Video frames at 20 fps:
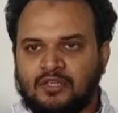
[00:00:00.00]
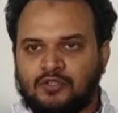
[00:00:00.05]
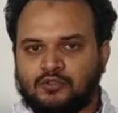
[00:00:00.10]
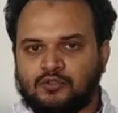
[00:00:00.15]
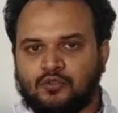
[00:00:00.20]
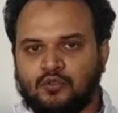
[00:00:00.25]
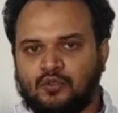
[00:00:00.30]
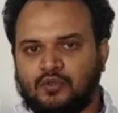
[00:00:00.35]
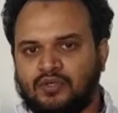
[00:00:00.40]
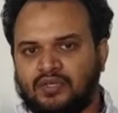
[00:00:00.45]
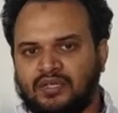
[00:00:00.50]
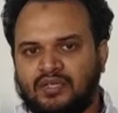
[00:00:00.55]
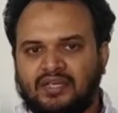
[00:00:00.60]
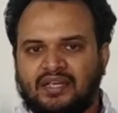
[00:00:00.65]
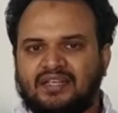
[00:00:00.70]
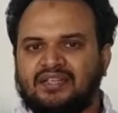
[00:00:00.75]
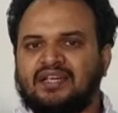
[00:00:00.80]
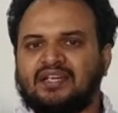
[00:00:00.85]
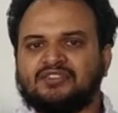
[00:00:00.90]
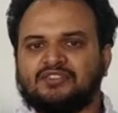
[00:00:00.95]
So
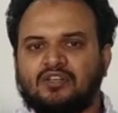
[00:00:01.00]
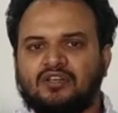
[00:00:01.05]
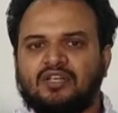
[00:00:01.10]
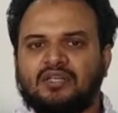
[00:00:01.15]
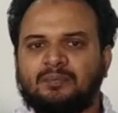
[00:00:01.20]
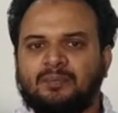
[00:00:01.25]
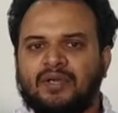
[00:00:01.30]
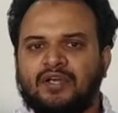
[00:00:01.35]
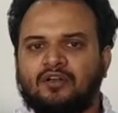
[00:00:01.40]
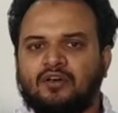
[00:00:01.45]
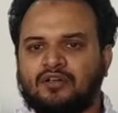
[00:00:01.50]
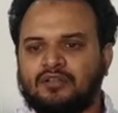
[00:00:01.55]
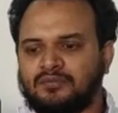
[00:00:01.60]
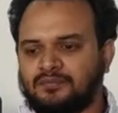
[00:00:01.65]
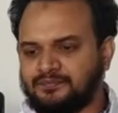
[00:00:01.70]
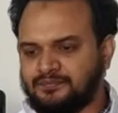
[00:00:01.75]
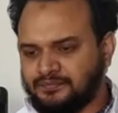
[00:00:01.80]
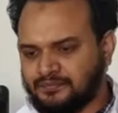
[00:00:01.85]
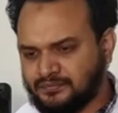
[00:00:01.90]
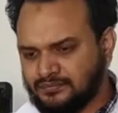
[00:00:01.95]
it does not depend on
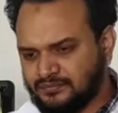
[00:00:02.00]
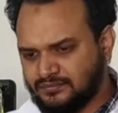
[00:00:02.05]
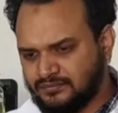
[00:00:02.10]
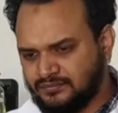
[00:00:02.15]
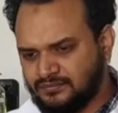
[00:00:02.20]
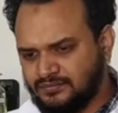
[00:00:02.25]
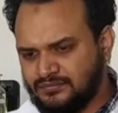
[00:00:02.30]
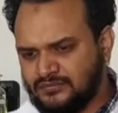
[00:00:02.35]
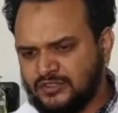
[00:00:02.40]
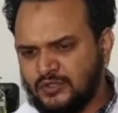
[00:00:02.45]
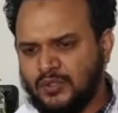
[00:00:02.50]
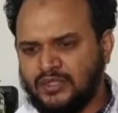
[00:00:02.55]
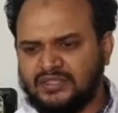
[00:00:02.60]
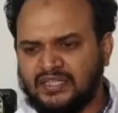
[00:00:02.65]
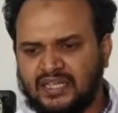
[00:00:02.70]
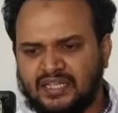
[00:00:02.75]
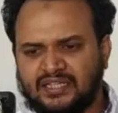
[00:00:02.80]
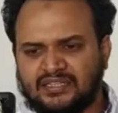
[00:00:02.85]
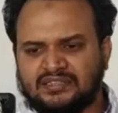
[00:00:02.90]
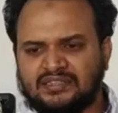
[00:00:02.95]

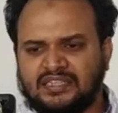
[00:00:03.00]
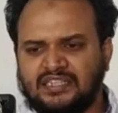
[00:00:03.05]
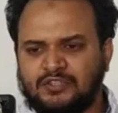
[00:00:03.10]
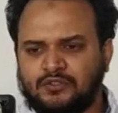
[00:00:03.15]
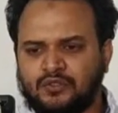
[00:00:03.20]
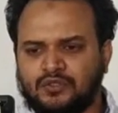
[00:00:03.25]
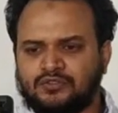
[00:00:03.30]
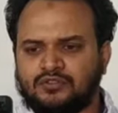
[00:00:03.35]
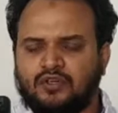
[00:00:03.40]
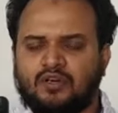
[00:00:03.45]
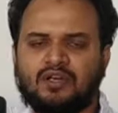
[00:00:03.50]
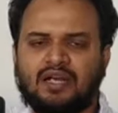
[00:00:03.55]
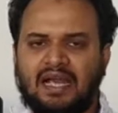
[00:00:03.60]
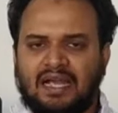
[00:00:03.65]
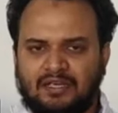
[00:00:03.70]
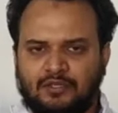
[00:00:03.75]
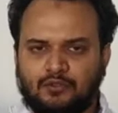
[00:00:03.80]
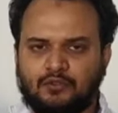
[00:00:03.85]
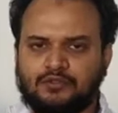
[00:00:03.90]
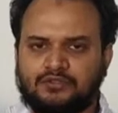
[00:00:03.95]
whether it is ketose or
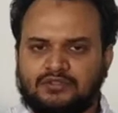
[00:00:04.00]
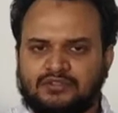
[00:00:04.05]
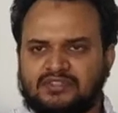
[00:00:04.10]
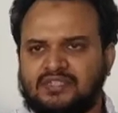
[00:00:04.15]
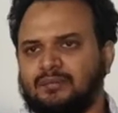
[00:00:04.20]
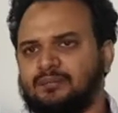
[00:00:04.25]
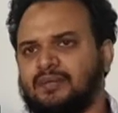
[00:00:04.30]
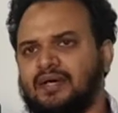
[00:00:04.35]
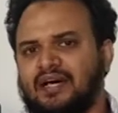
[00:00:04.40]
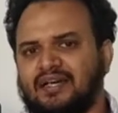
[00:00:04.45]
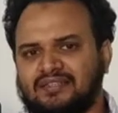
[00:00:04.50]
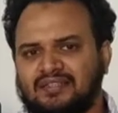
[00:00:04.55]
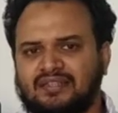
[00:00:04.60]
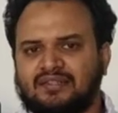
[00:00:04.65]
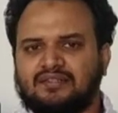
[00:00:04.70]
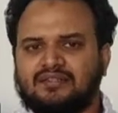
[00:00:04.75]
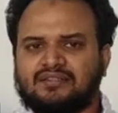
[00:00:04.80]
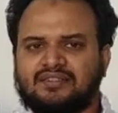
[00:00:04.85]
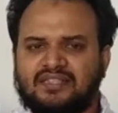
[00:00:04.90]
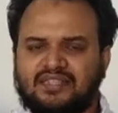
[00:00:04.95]
aldose. Some
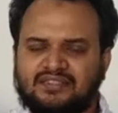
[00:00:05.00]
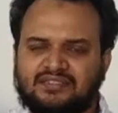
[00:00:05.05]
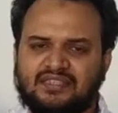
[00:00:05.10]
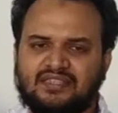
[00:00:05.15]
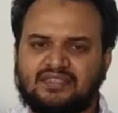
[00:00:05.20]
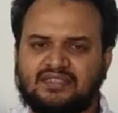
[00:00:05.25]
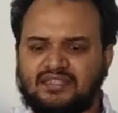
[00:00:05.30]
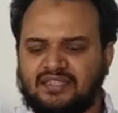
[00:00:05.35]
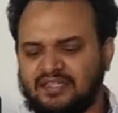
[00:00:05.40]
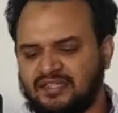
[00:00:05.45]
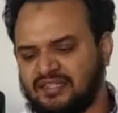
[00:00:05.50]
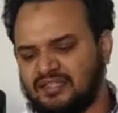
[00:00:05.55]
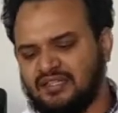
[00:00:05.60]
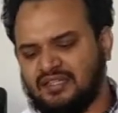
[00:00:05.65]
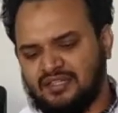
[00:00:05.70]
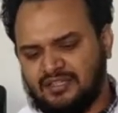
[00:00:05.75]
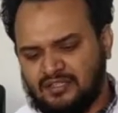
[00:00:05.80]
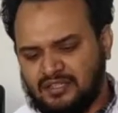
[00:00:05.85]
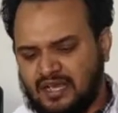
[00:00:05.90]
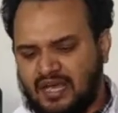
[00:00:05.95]
other things are there.
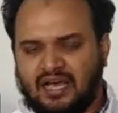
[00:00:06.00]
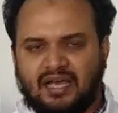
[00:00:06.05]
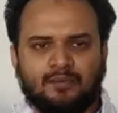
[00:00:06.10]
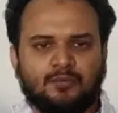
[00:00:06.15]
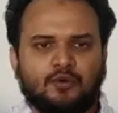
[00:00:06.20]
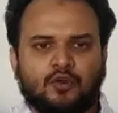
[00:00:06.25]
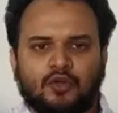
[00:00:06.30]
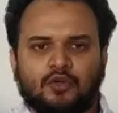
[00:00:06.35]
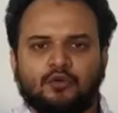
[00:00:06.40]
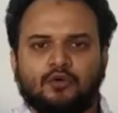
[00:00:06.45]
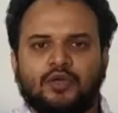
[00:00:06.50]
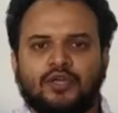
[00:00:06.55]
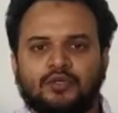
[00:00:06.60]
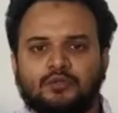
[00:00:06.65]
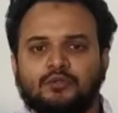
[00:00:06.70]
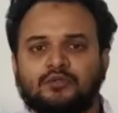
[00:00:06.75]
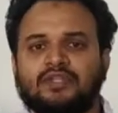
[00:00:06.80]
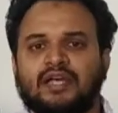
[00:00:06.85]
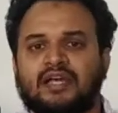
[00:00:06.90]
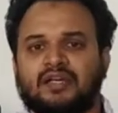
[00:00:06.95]
I am not going
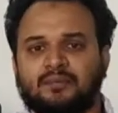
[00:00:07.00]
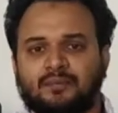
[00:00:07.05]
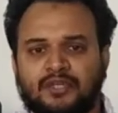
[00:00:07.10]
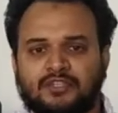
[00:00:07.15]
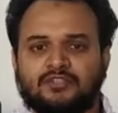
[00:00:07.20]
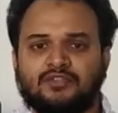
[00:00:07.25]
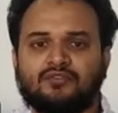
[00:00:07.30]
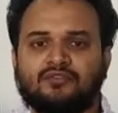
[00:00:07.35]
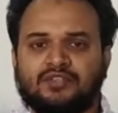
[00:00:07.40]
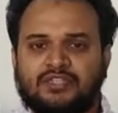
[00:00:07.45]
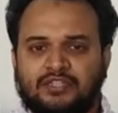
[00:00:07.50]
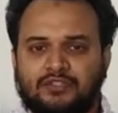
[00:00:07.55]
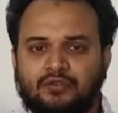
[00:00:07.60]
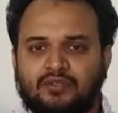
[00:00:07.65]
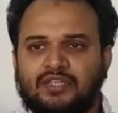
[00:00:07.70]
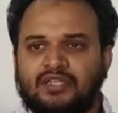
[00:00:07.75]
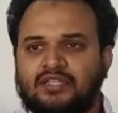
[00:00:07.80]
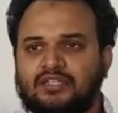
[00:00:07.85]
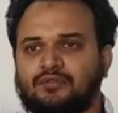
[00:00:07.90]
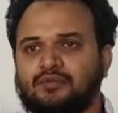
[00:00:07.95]
to that much of
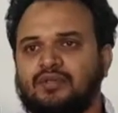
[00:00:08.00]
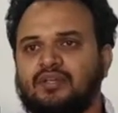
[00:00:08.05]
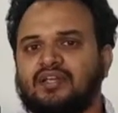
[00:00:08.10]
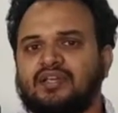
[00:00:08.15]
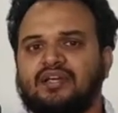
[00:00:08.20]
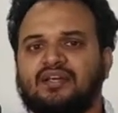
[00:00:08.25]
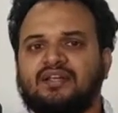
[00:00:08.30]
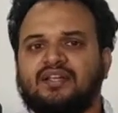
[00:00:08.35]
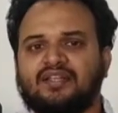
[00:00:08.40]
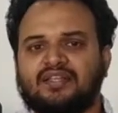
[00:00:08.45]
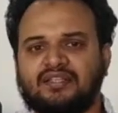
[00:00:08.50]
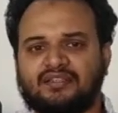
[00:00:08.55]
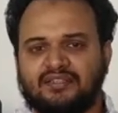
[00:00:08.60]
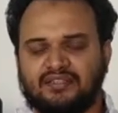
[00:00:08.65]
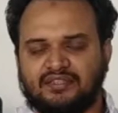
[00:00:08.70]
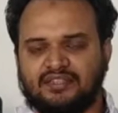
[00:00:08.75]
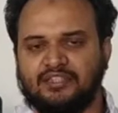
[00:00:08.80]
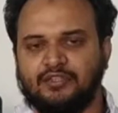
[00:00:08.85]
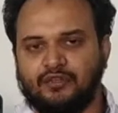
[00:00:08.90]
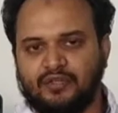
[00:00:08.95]
theory. You will learn it in
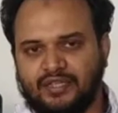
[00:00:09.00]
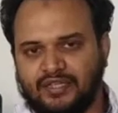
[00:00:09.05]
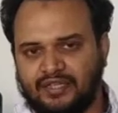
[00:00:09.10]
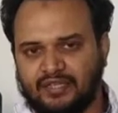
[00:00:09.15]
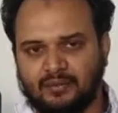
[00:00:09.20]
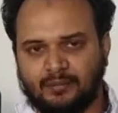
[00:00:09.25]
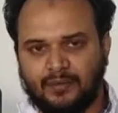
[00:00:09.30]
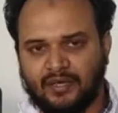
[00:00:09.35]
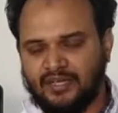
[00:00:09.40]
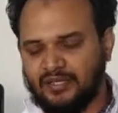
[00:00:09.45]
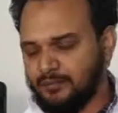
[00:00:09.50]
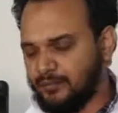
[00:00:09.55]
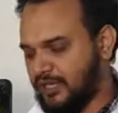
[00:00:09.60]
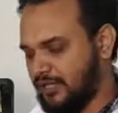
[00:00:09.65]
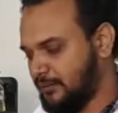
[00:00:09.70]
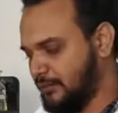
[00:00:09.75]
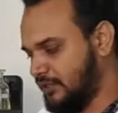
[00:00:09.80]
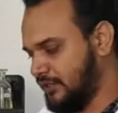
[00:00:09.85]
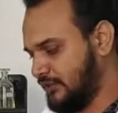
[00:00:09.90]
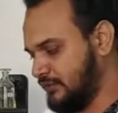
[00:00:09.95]
the theoretical part in
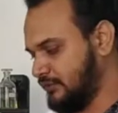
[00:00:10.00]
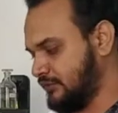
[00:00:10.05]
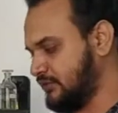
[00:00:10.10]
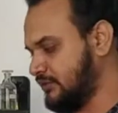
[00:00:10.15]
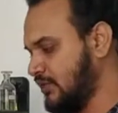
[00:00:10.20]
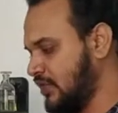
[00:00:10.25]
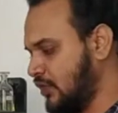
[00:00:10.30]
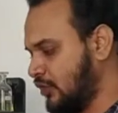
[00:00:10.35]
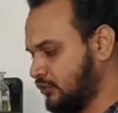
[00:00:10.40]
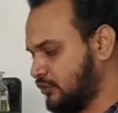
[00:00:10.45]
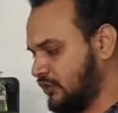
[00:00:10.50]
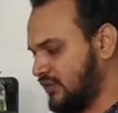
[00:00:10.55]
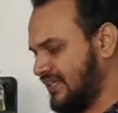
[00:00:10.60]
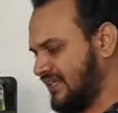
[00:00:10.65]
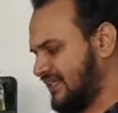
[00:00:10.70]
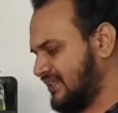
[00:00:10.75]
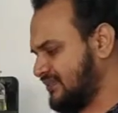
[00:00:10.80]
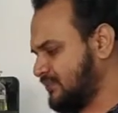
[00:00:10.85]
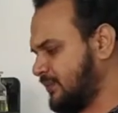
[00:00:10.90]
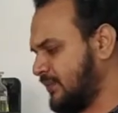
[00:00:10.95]
biomolecules. So
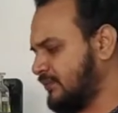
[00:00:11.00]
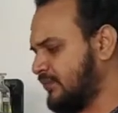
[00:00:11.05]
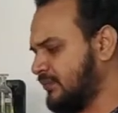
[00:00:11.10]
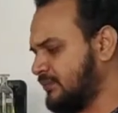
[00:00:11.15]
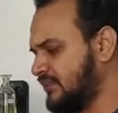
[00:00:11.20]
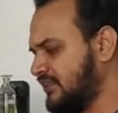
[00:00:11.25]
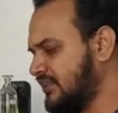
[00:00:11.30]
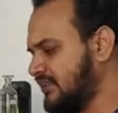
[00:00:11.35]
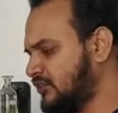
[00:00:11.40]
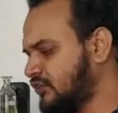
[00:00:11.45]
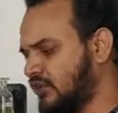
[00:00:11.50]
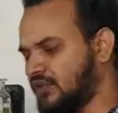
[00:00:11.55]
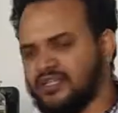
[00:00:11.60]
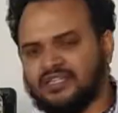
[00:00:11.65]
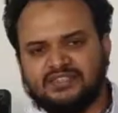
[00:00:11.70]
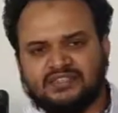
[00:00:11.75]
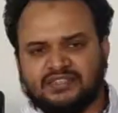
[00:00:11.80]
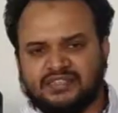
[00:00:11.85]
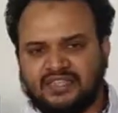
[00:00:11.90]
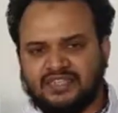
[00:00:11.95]
let us perform the
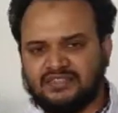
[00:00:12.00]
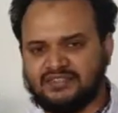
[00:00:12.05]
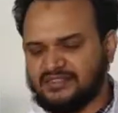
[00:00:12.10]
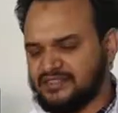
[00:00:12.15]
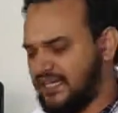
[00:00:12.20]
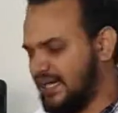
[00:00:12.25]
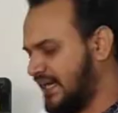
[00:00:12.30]
Tollen's test.